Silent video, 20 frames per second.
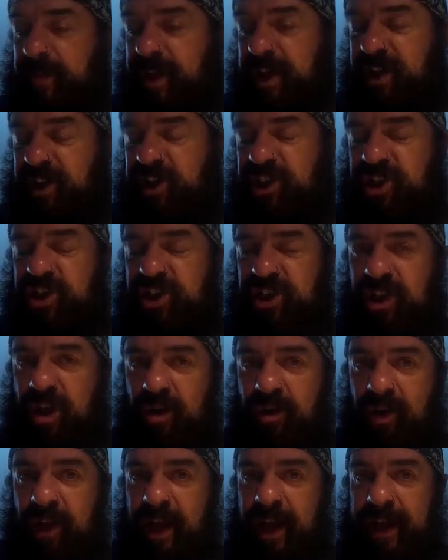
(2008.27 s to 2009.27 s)
It's so
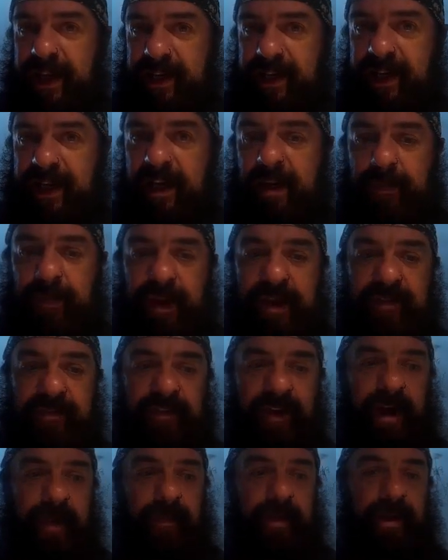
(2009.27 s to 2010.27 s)
like EP
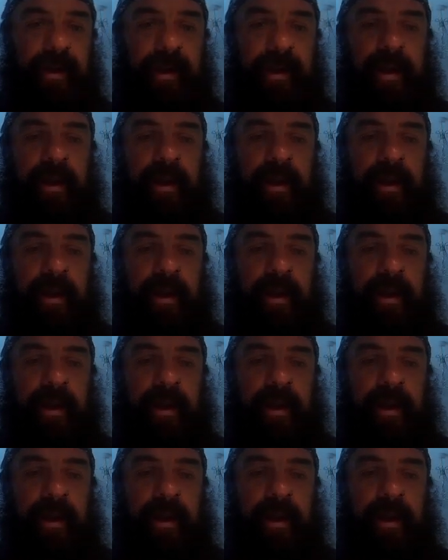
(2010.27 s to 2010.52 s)
fibre.